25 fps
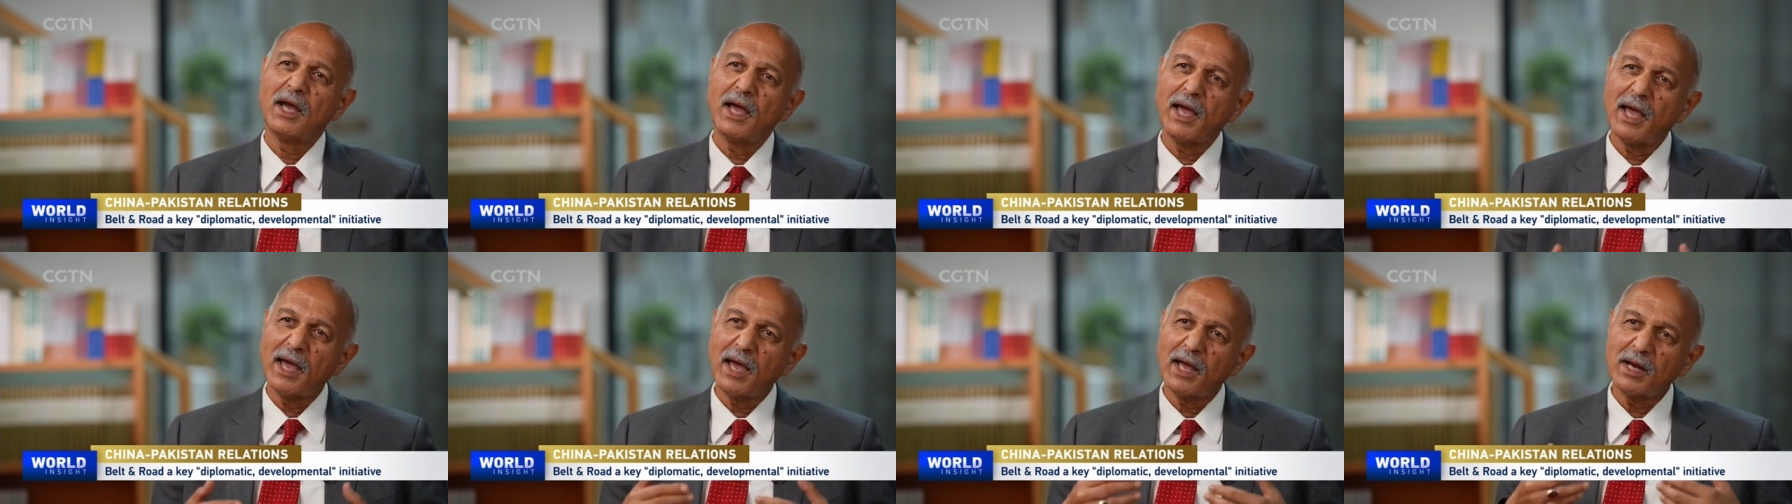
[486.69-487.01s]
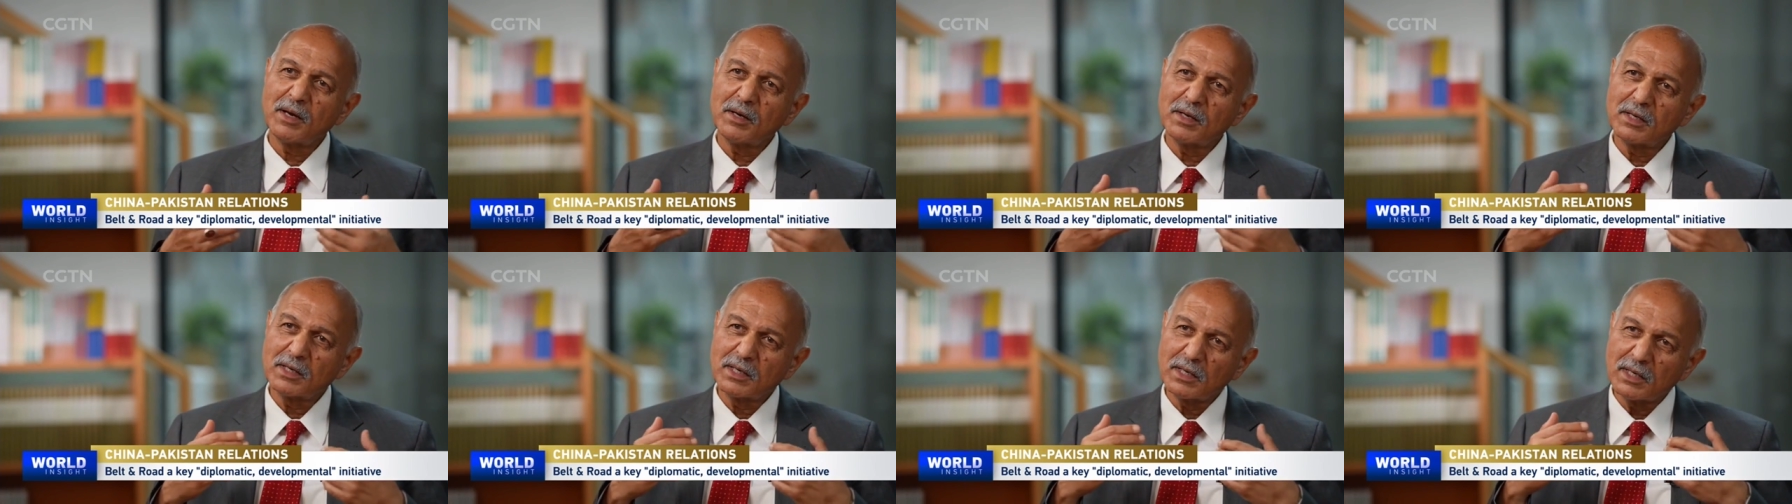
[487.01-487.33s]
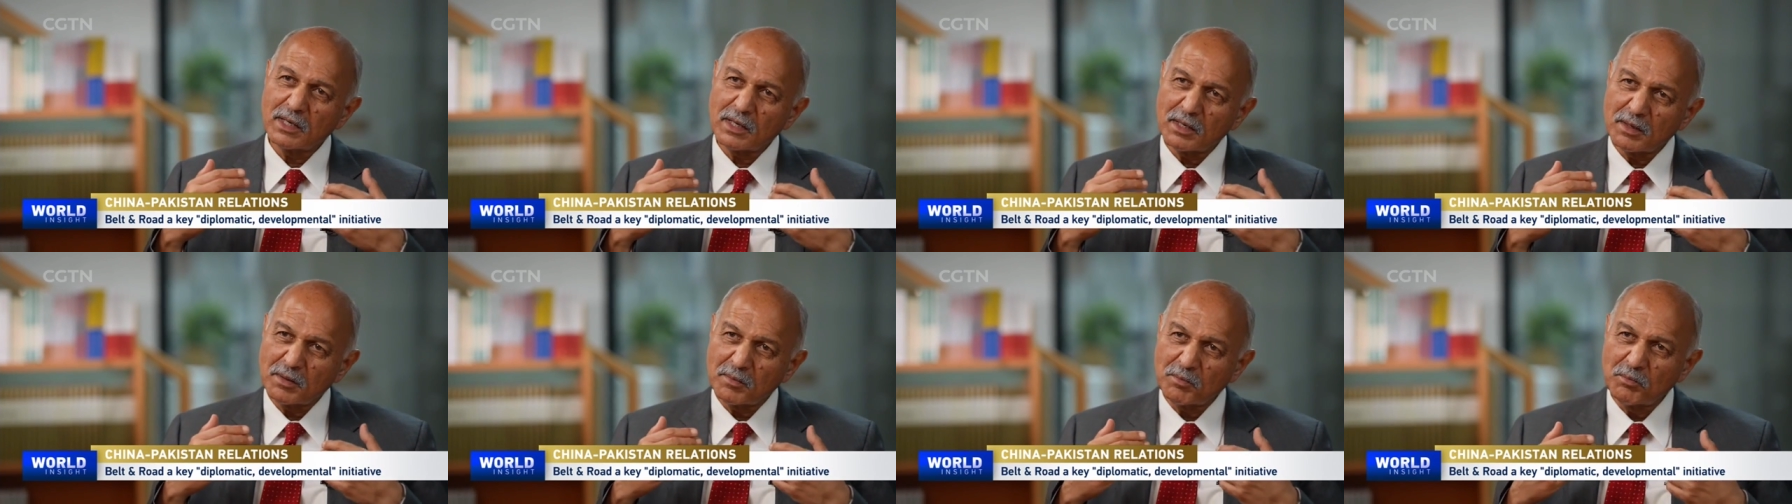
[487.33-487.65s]
and
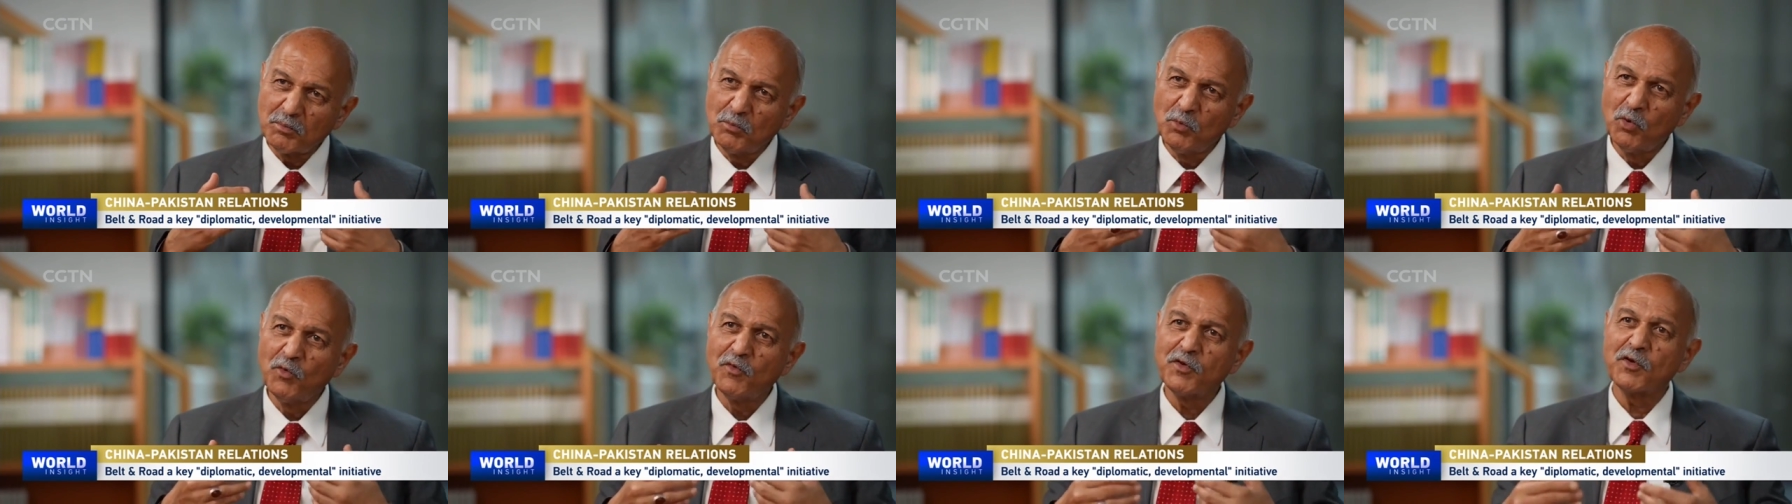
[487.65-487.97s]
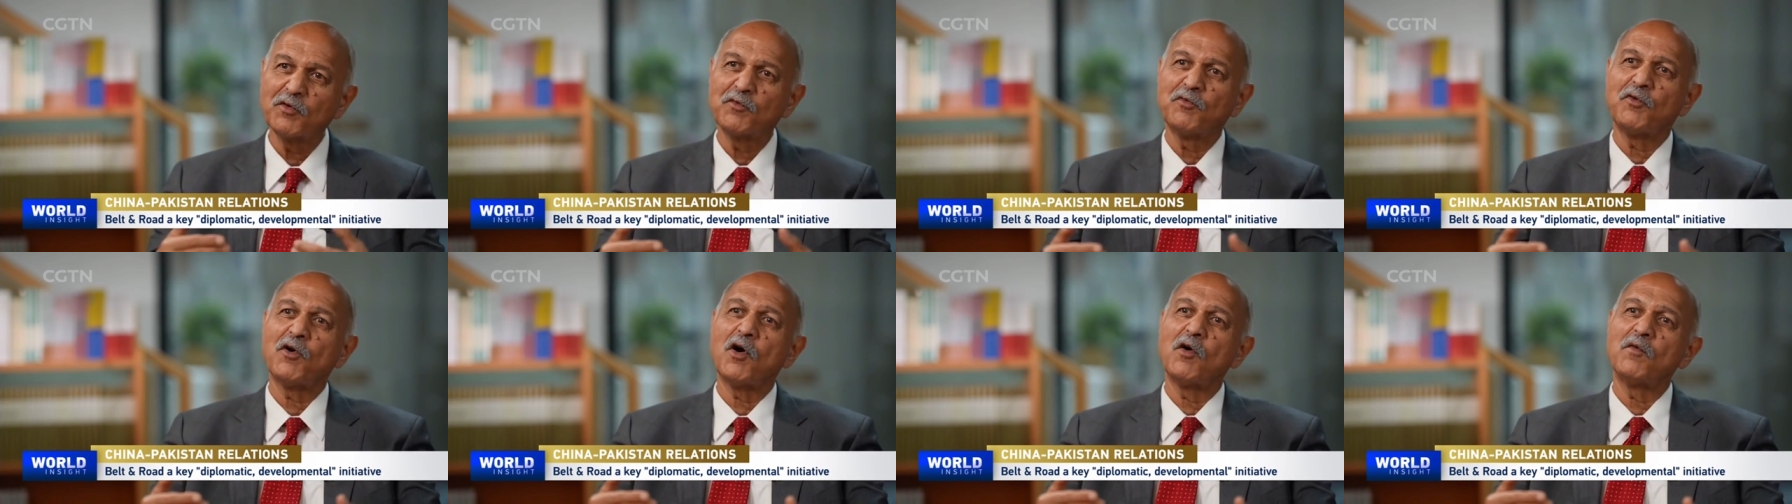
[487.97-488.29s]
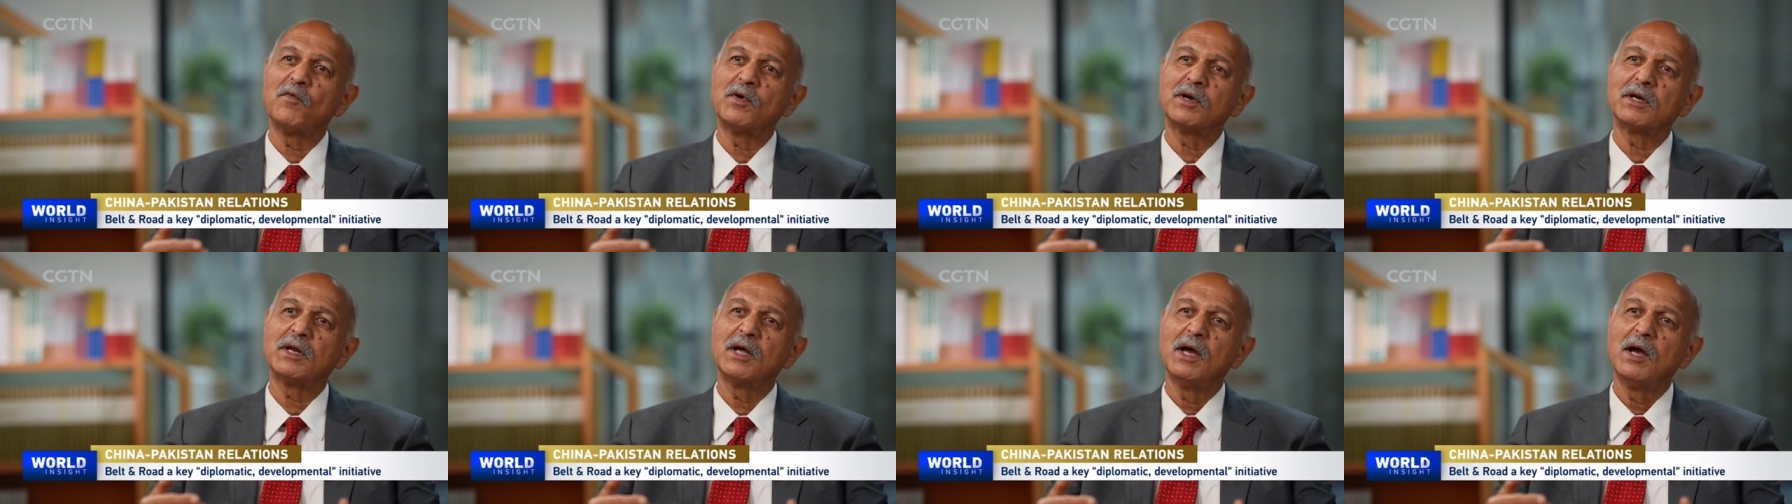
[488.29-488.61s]
uh, moving
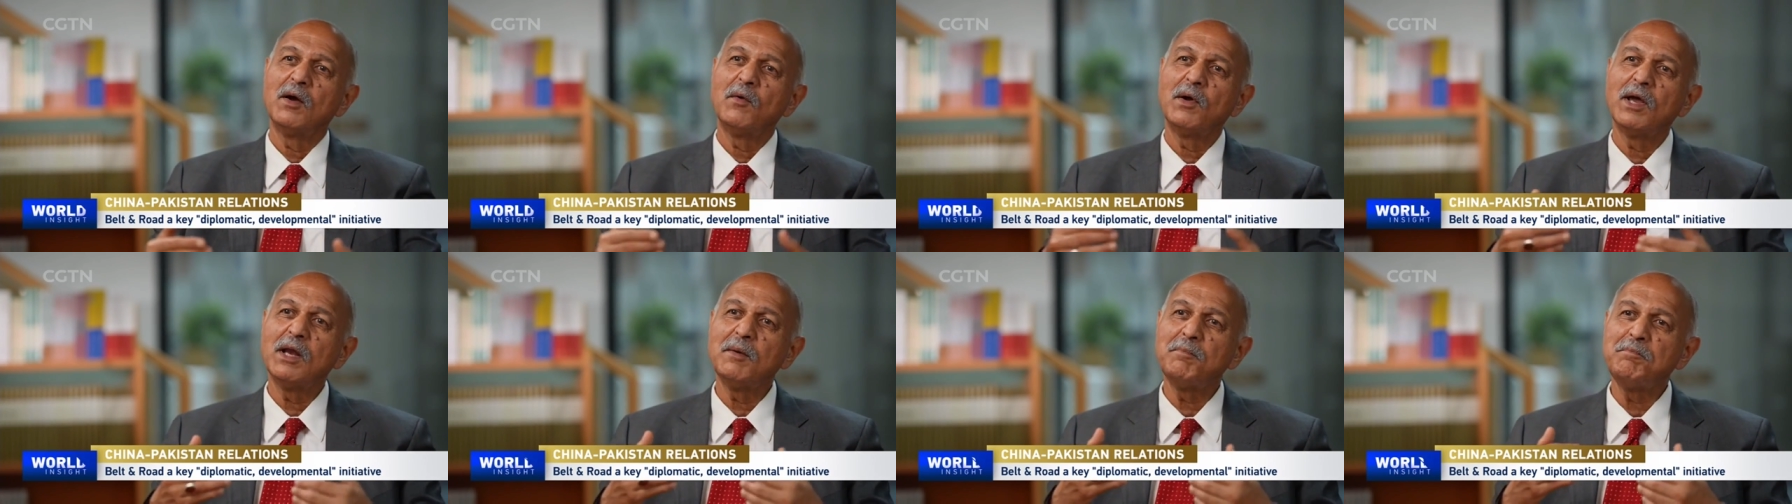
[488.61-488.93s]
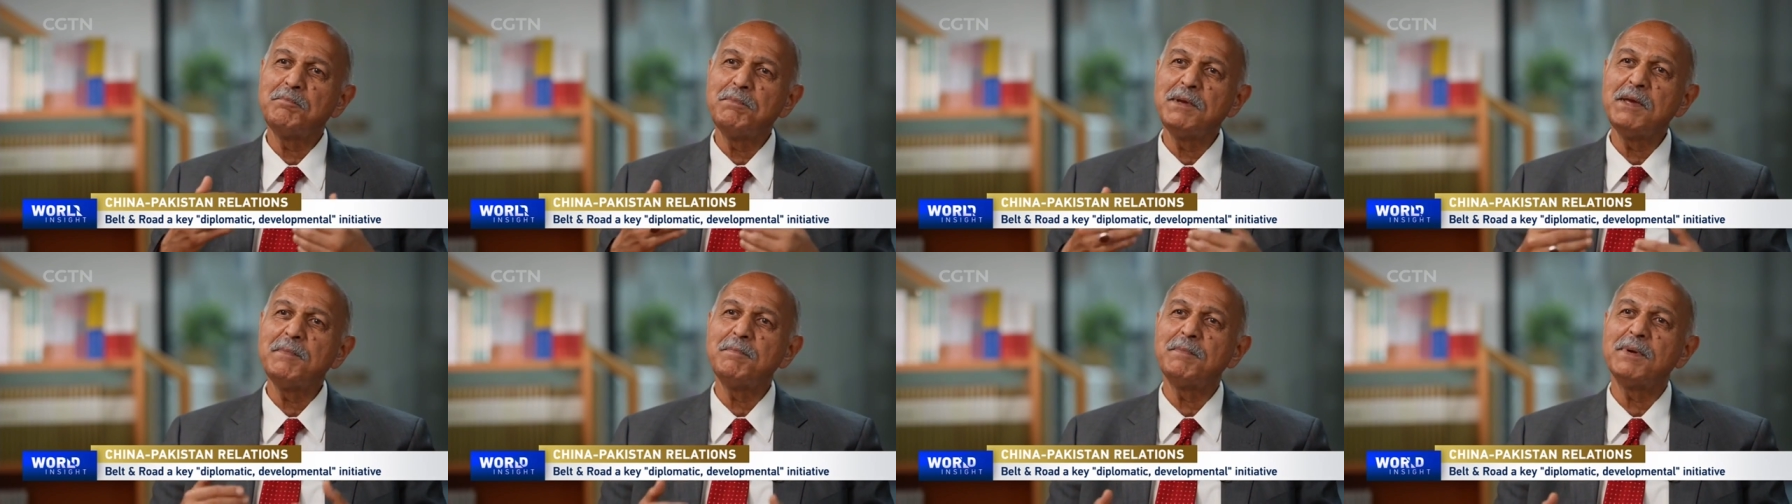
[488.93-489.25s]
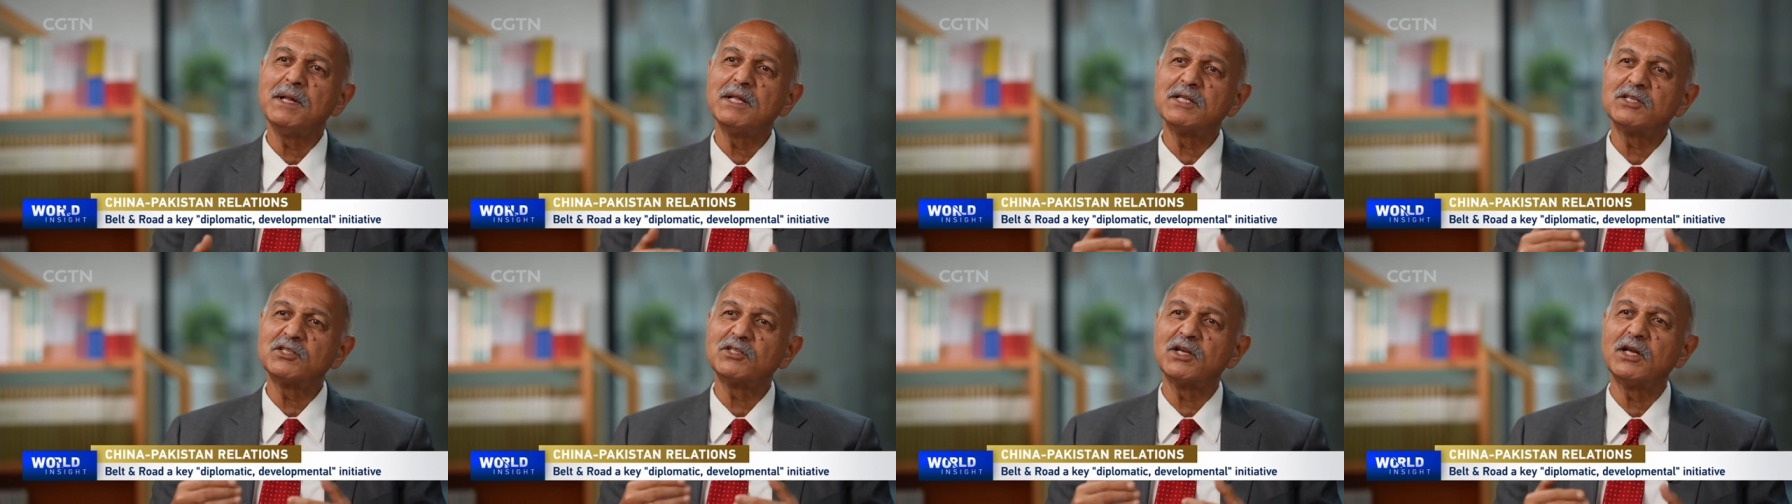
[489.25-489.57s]
forward in
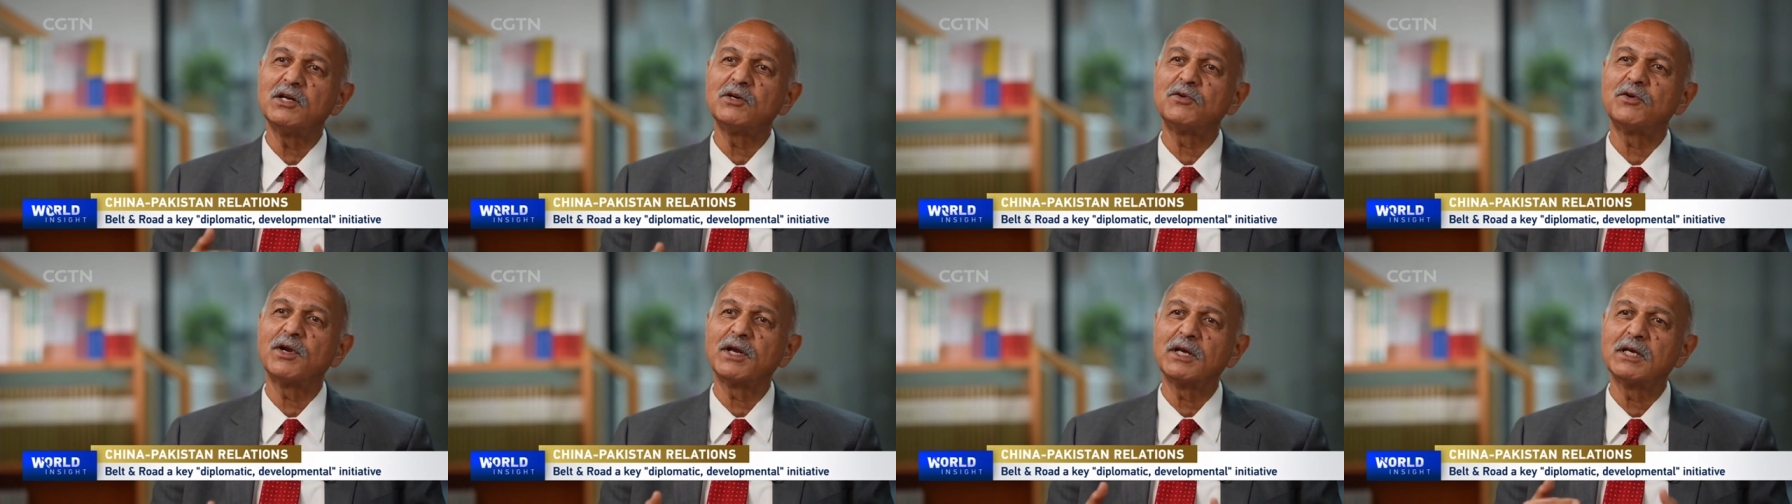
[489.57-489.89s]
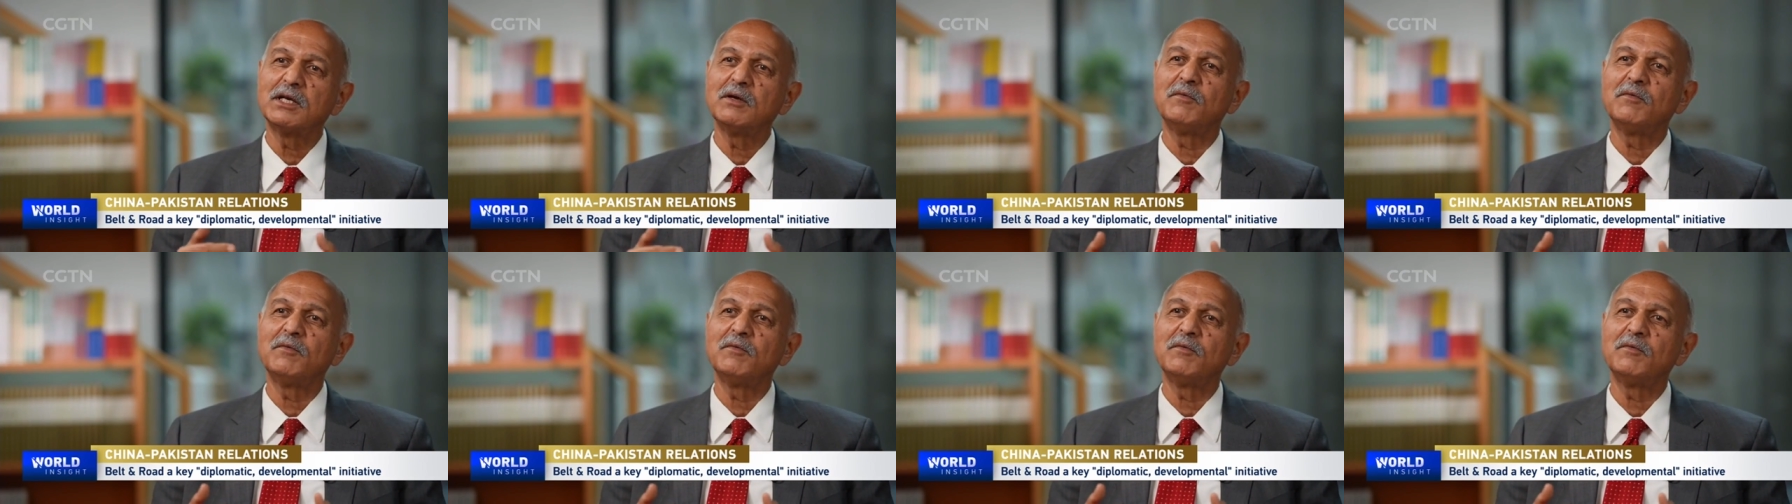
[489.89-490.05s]
people centric